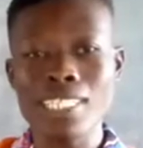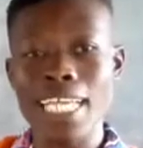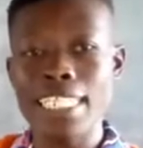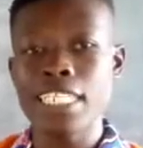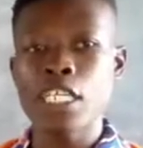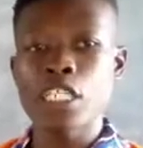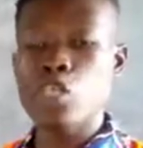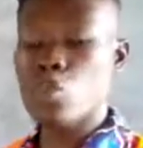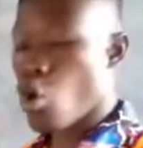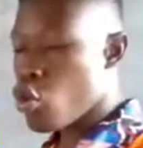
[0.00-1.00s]
side,
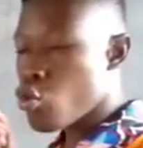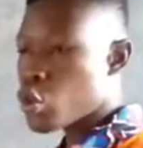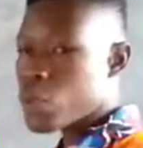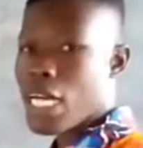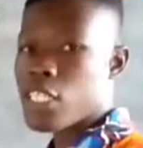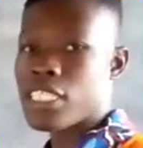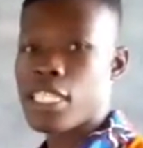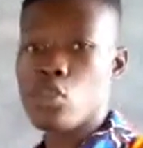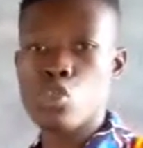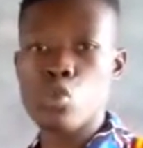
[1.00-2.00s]
then all those without z
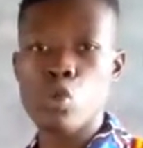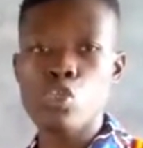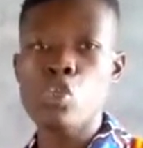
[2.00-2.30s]
also what?